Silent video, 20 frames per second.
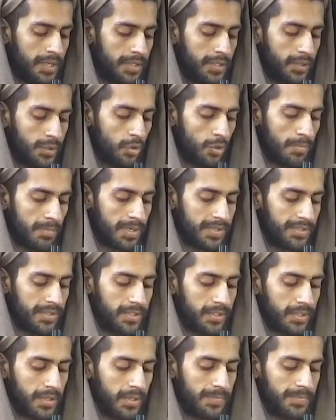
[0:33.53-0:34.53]
there's so much
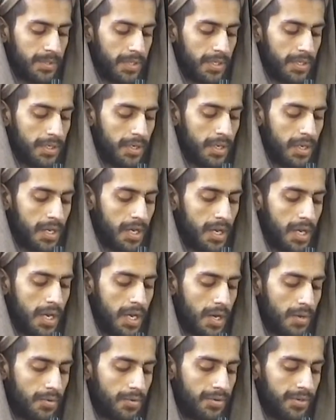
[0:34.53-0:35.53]
description
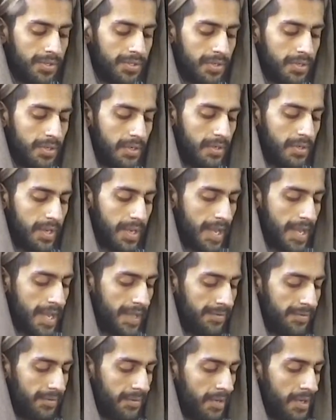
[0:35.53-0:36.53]
how Krishna
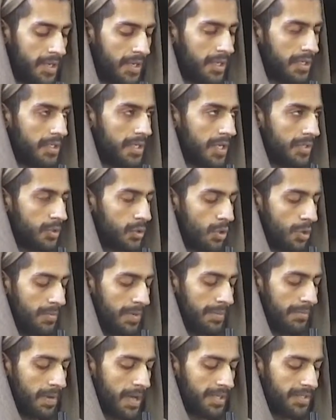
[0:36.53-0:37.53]
has done so
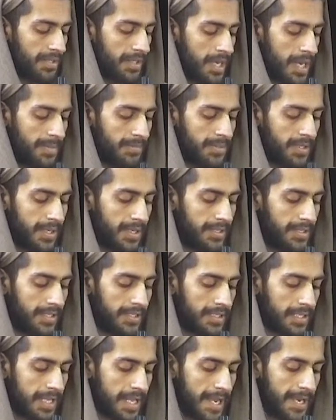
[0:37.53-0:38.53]
many pastimes in
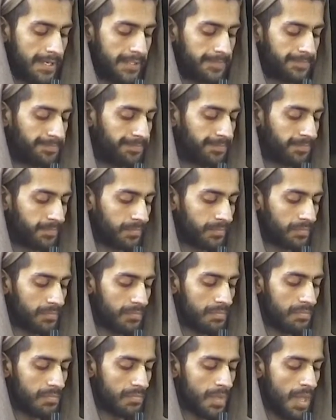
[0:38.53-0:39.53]
this land.
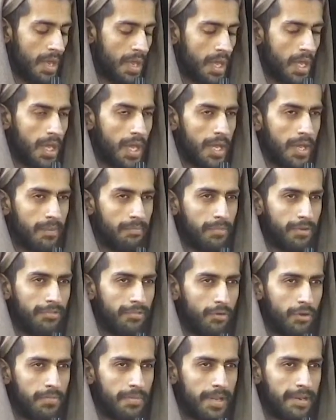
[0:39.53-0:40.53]

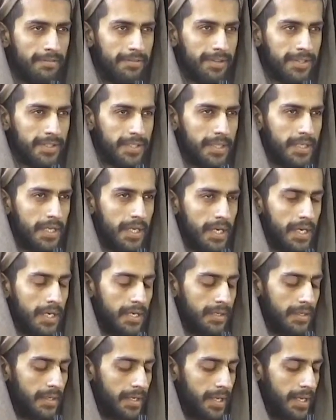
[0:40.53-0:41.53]
Before manifesting
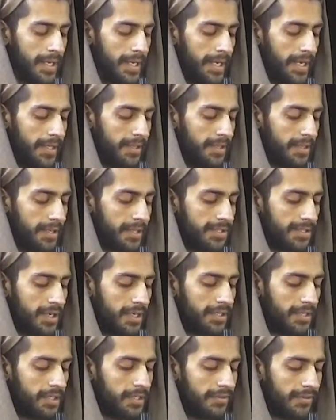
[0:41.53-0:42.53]
here in the
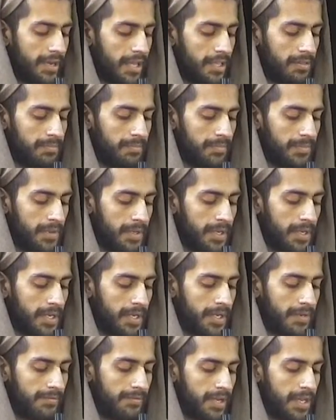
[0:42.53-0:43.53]
eternal realm,
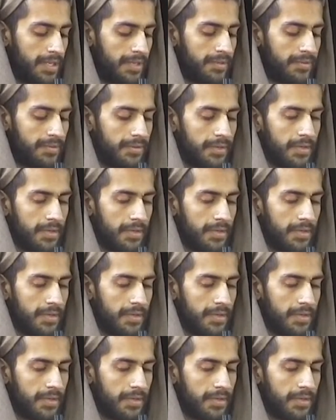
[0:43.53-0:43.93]
when